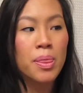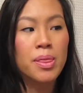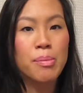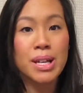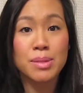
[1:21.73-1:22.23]

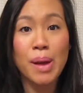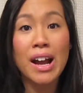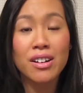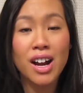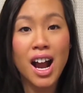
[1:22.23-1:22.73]
the best
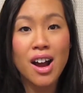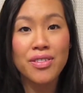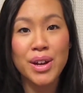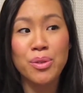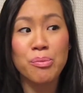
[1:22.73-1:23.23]

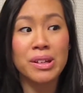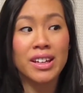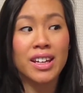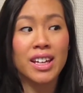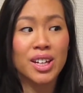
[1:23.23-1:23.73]
background that won't be
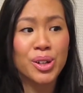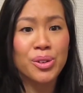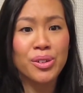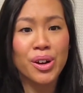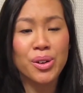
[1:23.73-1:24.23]
like,
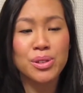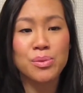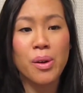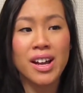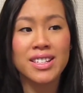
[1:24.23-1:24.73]
ew, gross,
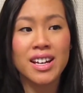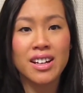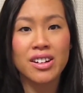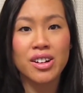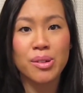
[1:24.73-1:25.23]
why is
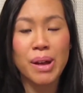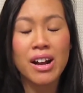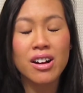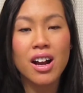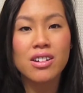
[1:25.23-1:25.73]
that in her
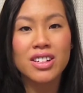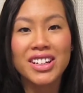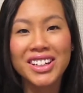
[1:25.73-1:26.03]
background?